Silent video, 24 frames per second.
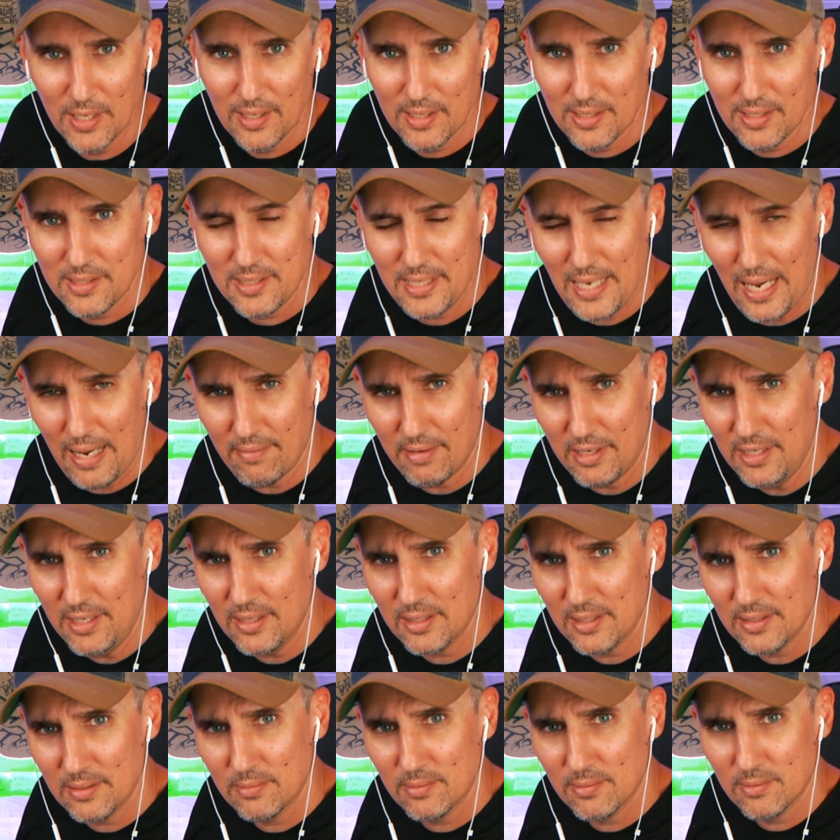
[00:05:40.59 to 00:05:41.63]
Savvy,
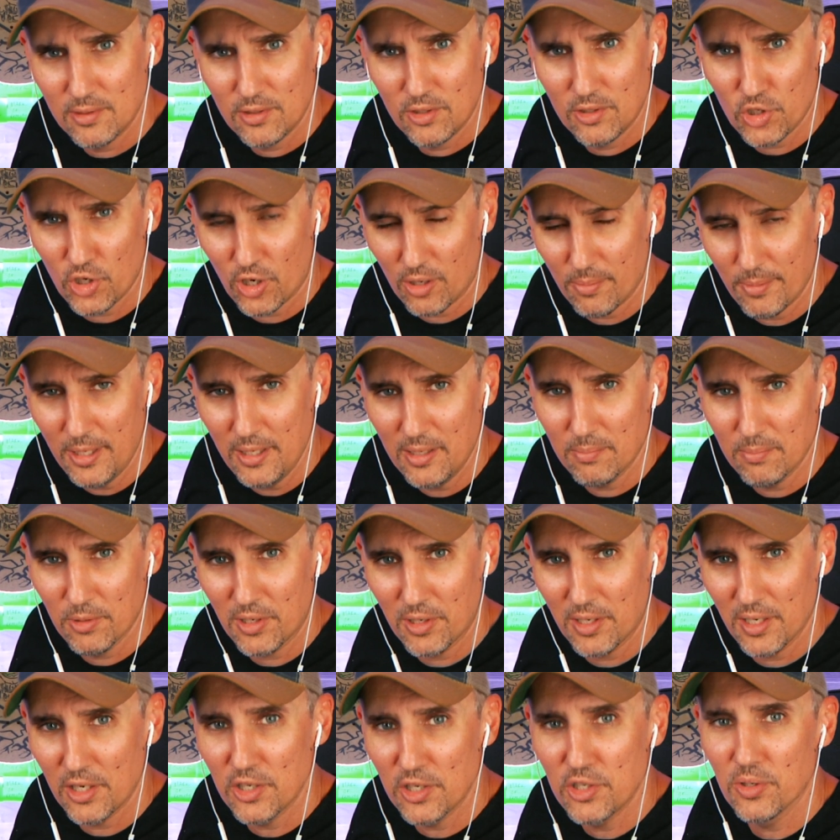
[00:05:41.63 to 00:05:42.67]
Jeremy, I'm
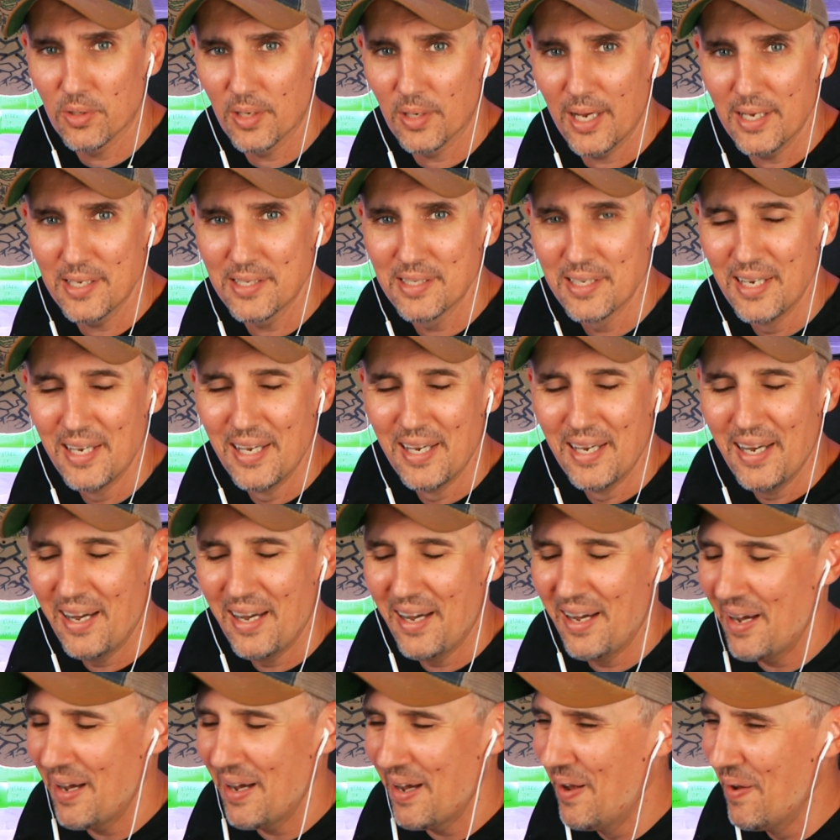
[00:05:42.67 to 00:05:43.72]
looking at you guys.
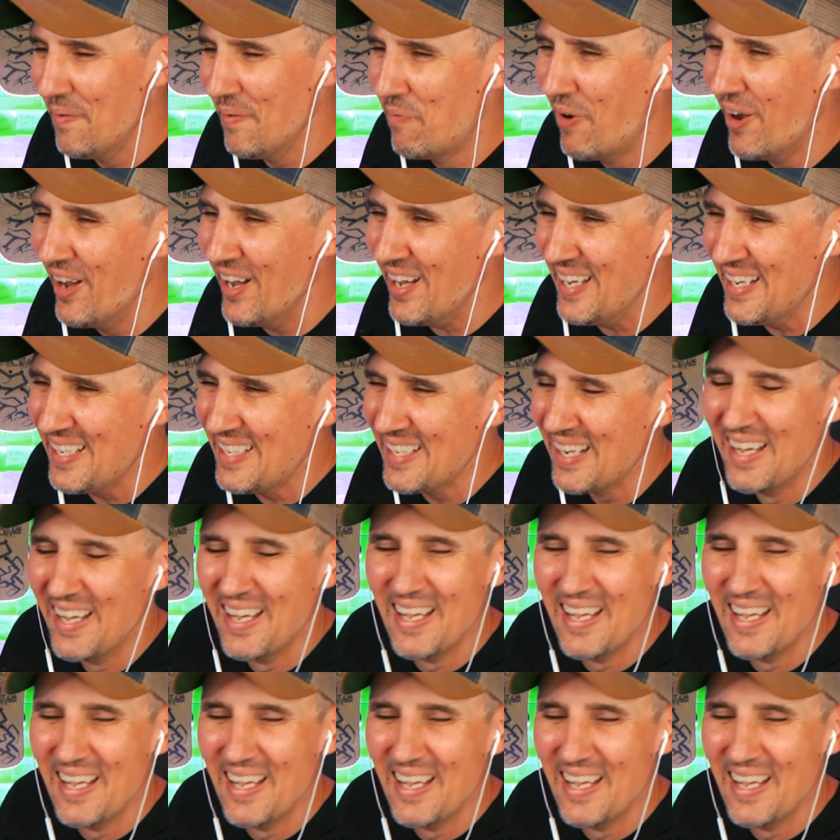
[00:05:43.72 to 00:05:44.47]
But